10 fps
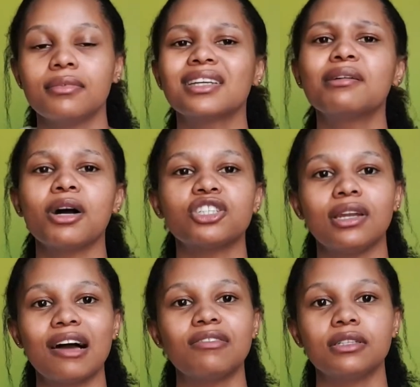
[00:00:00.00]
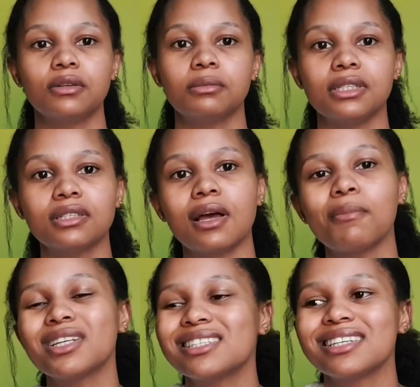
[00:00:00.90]
think about your life a little bit. I'm
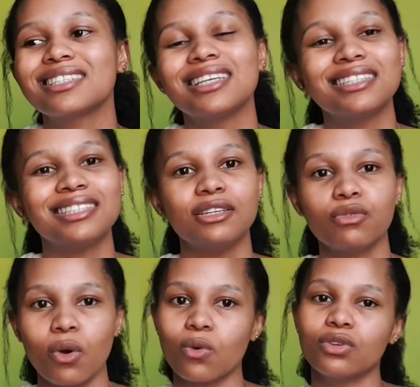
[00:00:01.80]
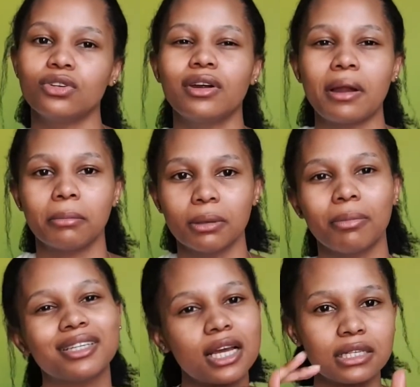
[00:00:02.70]
not saying say zero, you know what I mean?
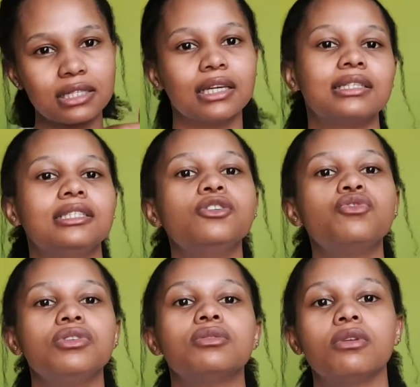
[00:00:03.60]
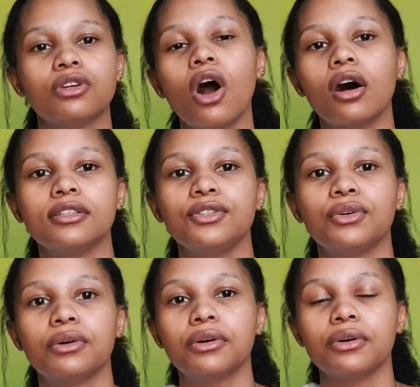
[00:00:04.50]
But just say decrease when you're on
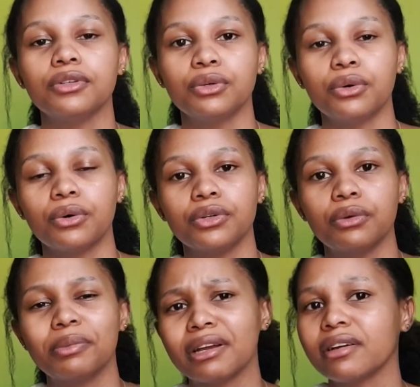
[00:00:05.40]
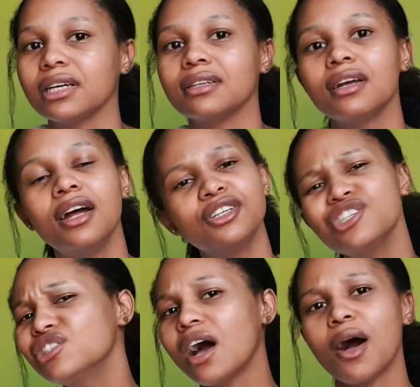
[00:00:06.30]
your period,
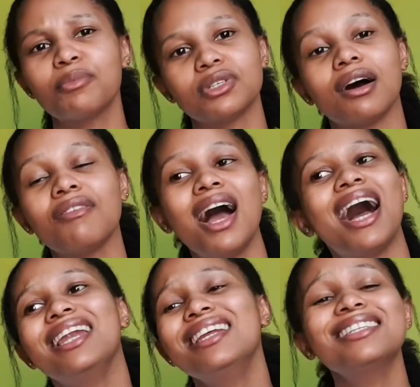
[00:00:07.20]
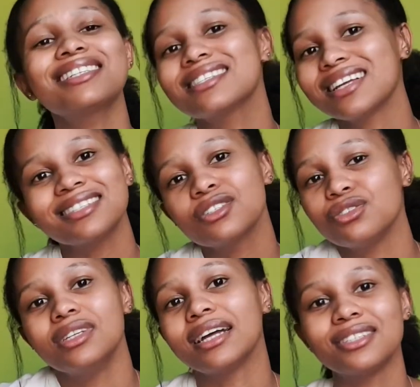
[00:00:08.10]
just to help yourself. Unless it doesn't
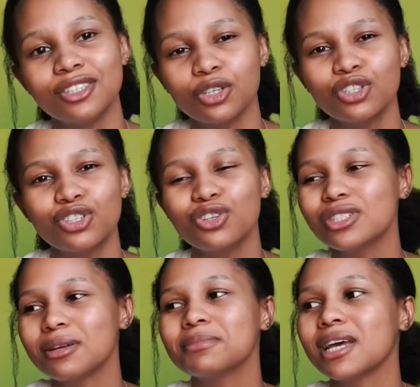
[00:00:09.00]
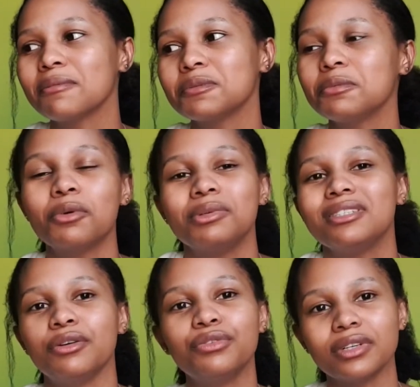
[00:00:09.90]
do that to you, because you know sometimes people be
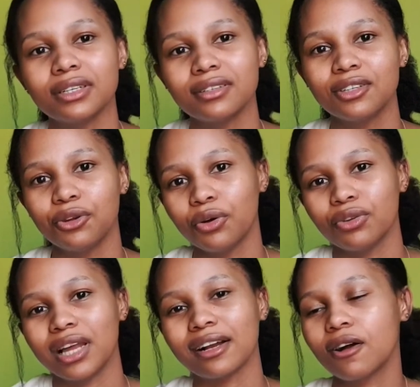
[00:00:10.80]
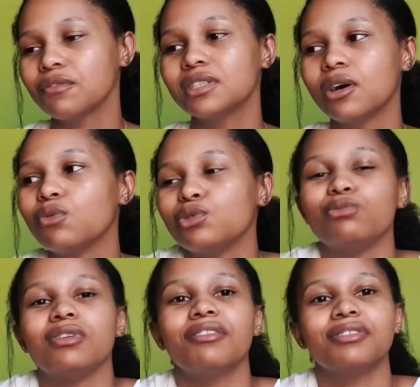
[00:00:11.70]
different, you know? Like coffee don't do
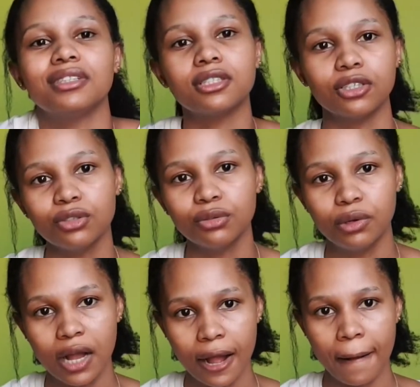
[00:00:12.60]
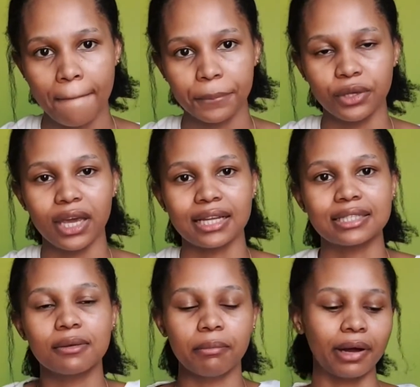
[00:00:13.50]
nothing to you, you
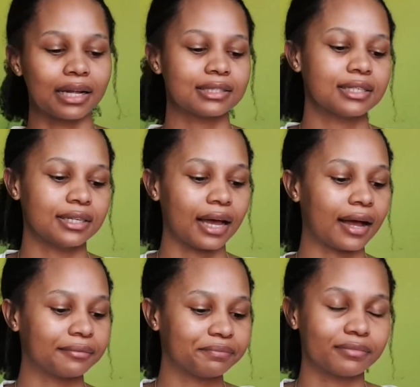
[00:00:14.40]
get, but yeah,